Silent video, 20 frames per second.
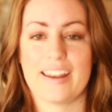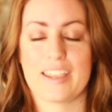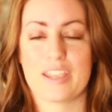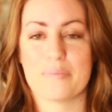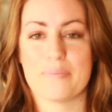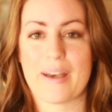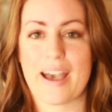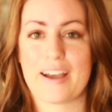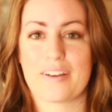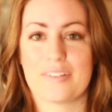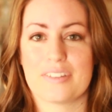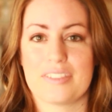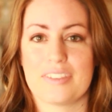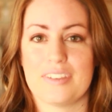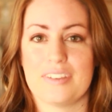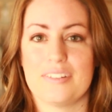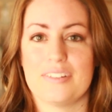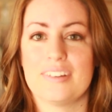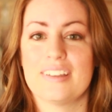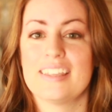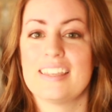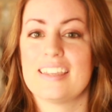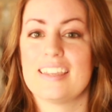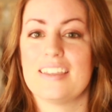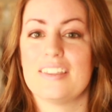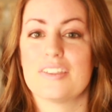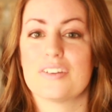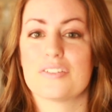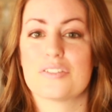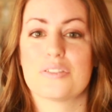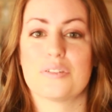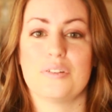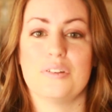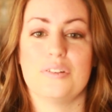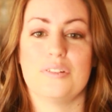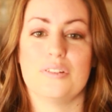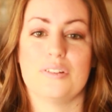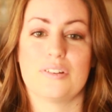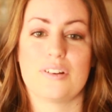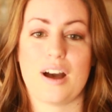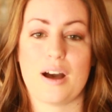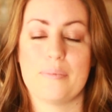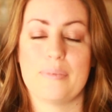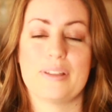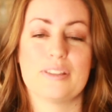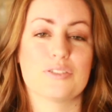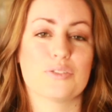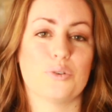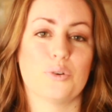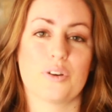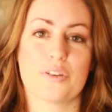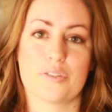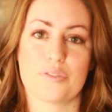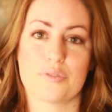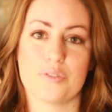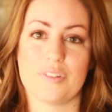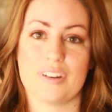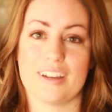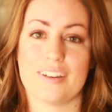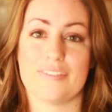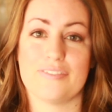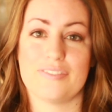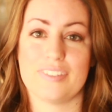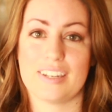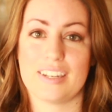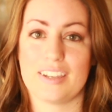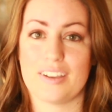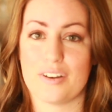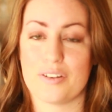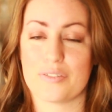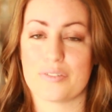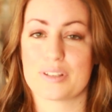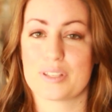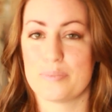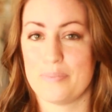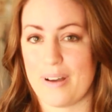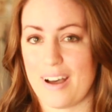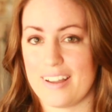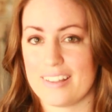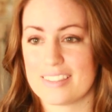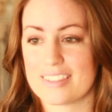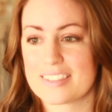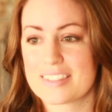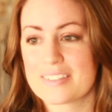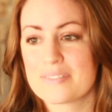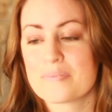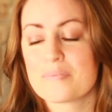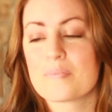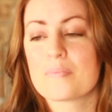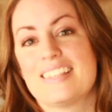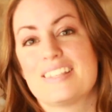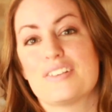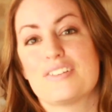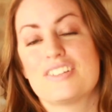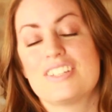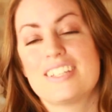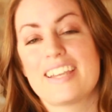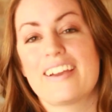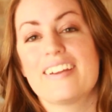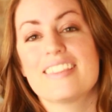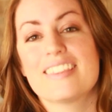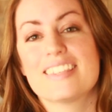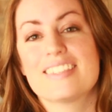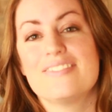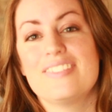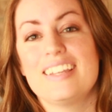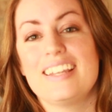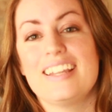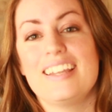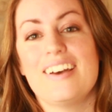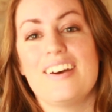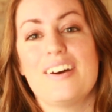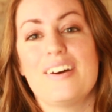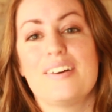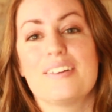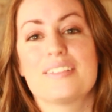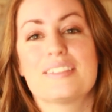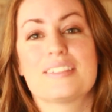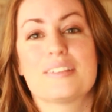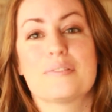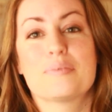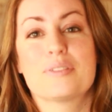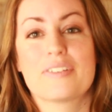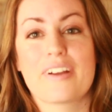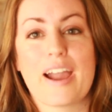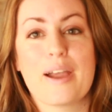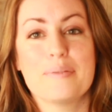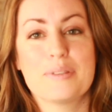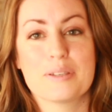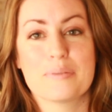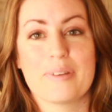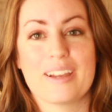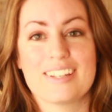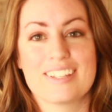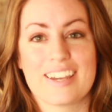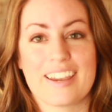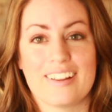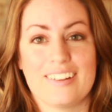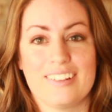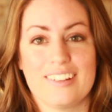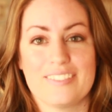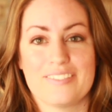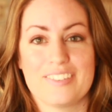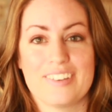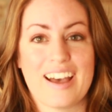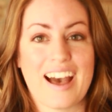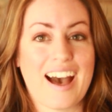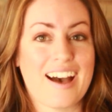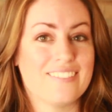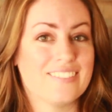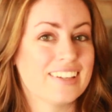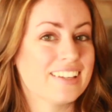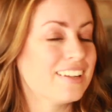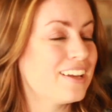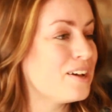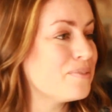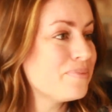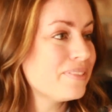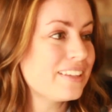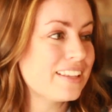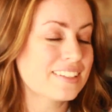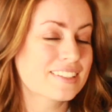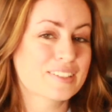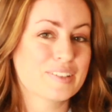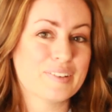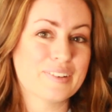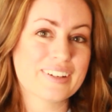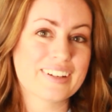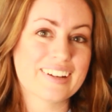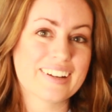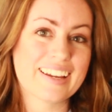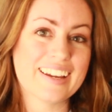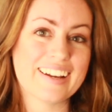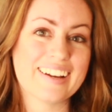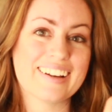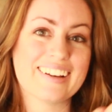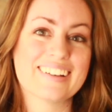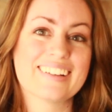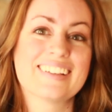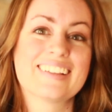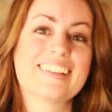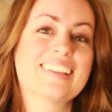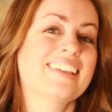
to get back with you either through comments or through a video response. So share this video, subscribe to my channel if you haven't, up in this corner here,